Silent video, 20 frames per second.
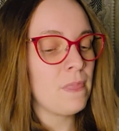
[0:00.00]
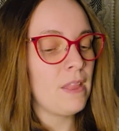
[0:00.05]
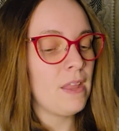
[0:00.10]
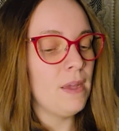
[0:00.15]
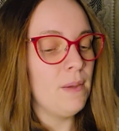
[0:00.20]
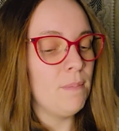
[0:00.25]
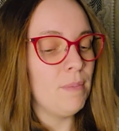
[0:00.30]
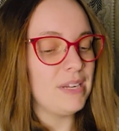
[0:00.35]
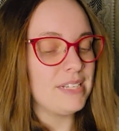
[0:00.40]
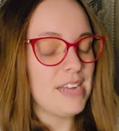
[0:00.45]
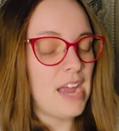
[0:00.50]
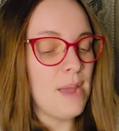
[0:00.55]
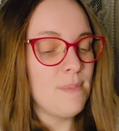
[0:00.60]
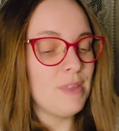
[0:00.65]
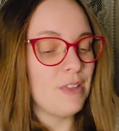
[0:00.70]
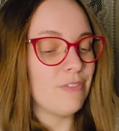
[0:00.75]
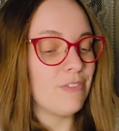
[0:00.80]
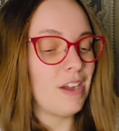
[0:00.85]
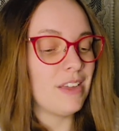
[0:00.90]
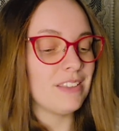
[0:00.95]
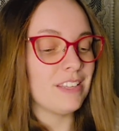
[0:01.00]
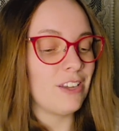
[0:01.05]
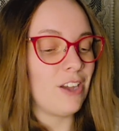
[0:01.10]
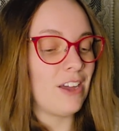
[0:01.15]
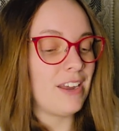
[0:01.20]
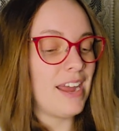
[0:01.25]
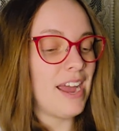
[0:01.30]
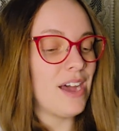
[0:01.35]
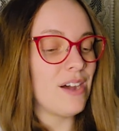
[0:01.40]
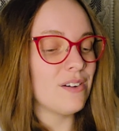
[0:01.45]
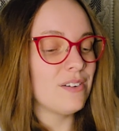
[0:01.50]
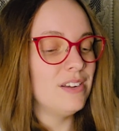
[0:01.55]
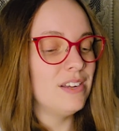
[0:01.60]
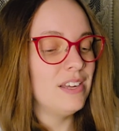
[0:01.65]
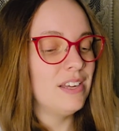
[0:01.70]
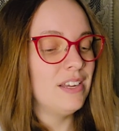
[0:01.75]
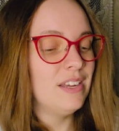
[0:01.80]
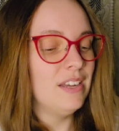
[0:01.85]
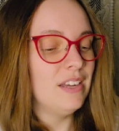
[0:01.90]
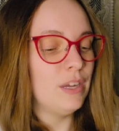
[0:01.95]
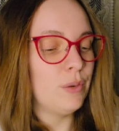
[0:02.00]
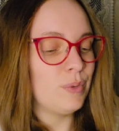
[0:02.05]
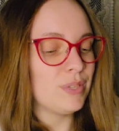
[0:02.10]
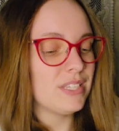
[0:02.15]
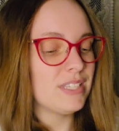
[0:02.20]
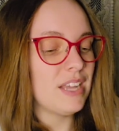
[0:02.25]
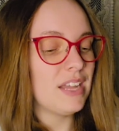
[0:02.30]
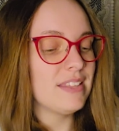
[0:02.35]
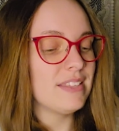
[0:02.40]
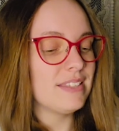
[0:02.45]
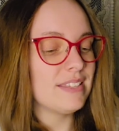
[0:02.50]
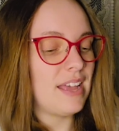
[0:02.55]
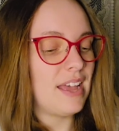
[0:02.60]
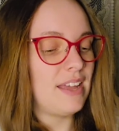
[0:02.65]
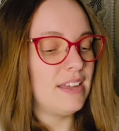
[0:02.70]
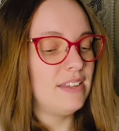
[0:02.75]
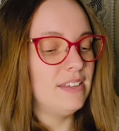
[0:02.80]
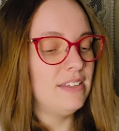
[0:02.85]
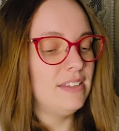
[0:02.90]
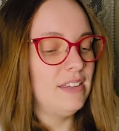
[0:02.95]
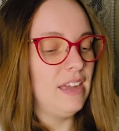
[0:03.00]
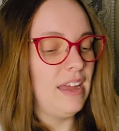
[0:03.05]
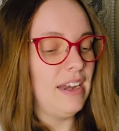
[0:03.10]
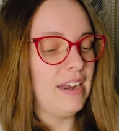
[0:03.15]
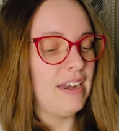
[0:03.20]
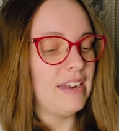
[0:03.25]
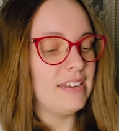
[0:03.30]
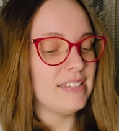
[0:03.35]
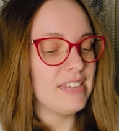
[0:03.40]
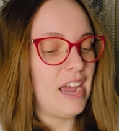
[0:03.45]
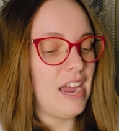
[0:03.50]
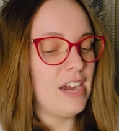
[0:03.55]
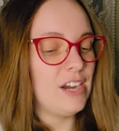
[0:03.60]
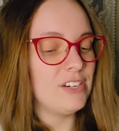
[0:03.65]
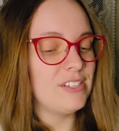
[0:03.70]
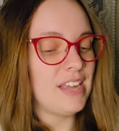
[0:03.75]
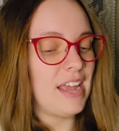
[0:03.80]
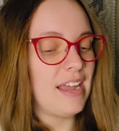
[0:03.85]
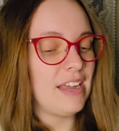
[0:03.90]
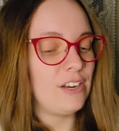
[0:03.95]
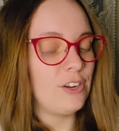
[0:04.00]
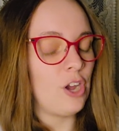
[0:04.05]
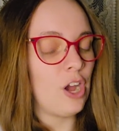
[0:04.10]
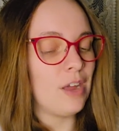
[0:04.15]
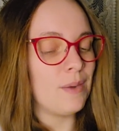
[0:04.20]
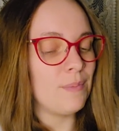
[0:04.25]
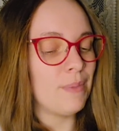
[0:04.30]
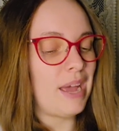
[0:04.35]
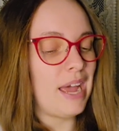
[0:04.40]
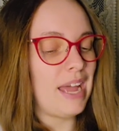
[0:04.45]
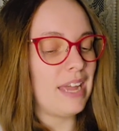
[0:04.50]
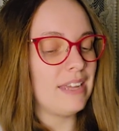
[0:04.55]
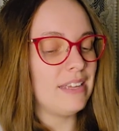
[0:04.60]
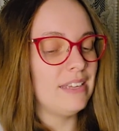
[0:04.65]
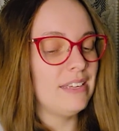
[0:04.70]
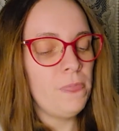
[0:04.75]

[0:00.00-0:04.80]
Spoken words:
By the time they finally got out, it was sunset, and an entire day had gone by.